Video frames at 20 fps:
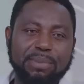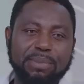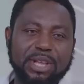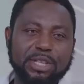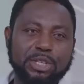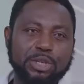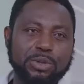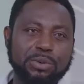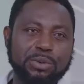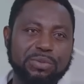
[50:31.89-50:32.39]

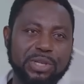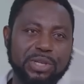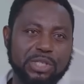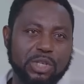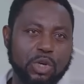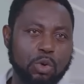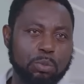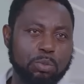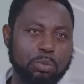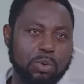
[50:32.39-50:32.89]
bet you this
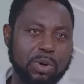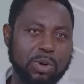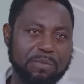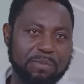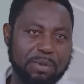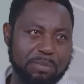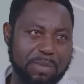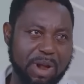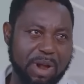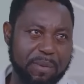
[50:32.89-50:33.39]
couple
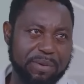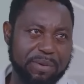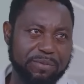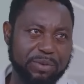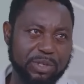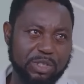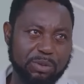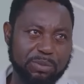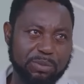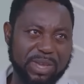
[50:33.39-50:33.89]
have been married
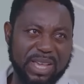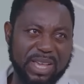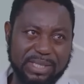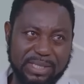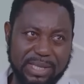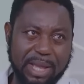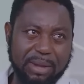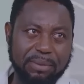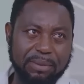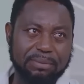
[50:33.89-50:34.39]
for some years
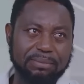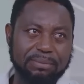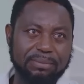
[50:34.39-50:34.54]
now.